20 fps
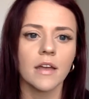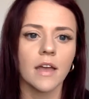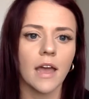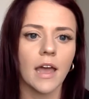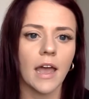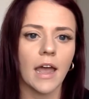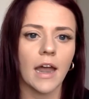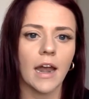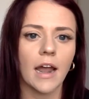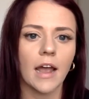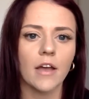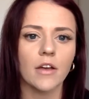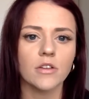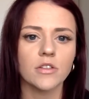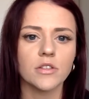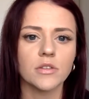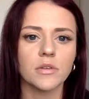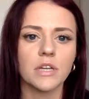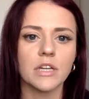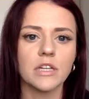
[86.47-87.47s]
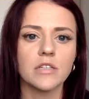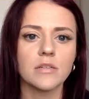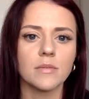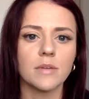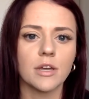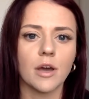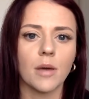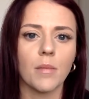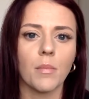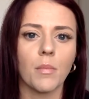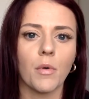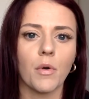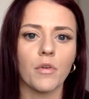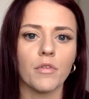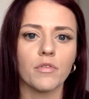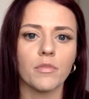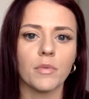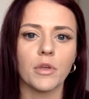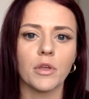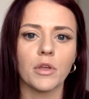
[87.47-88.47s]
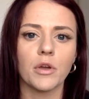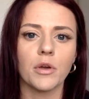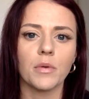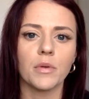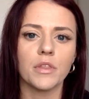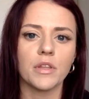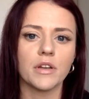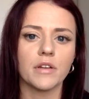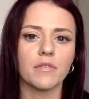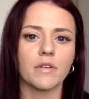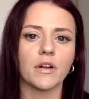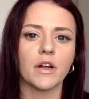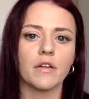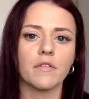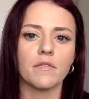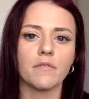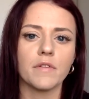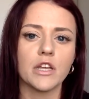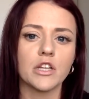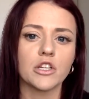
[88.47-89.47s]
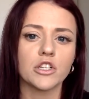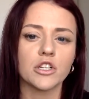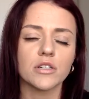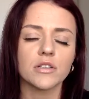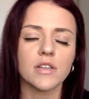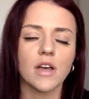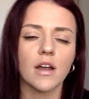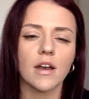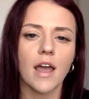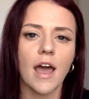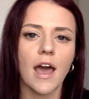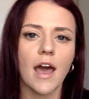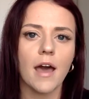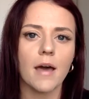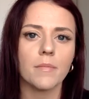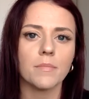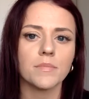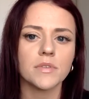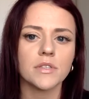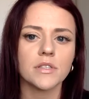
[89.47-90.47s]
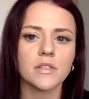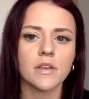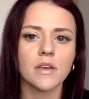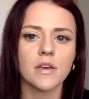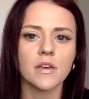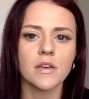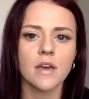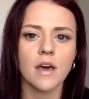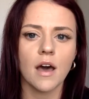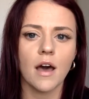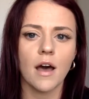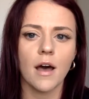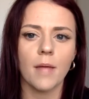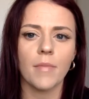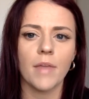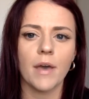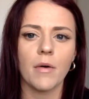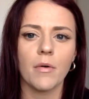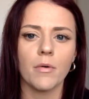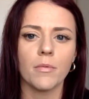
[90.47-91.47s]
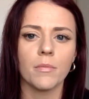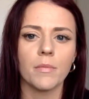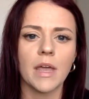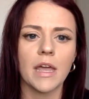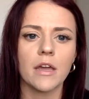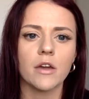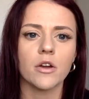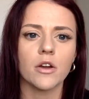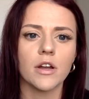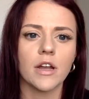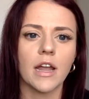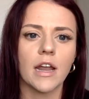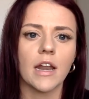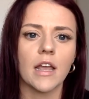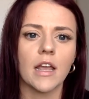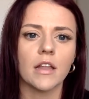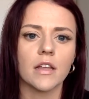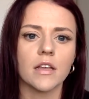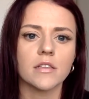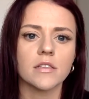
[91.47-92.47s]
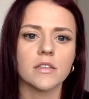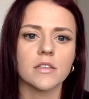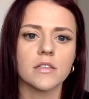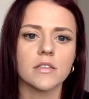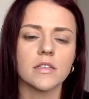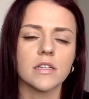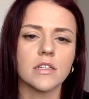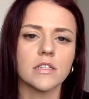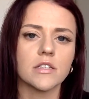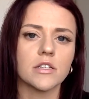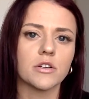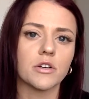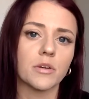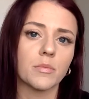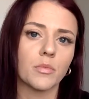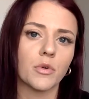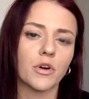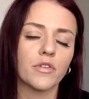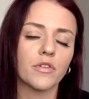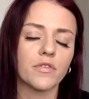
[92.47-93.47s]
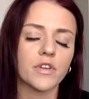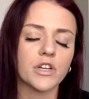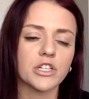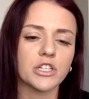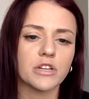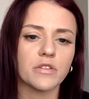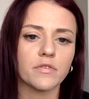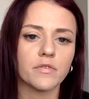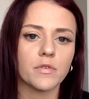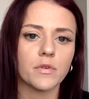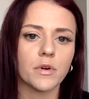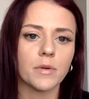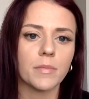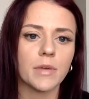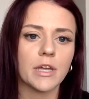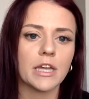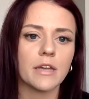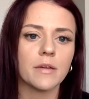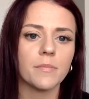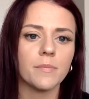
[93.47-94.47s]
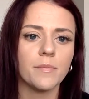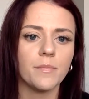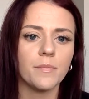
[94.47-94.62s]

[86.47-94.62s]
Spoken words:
And I also need to become more familiar with the different features on apps that will make creating lessons easier and more efficient for me.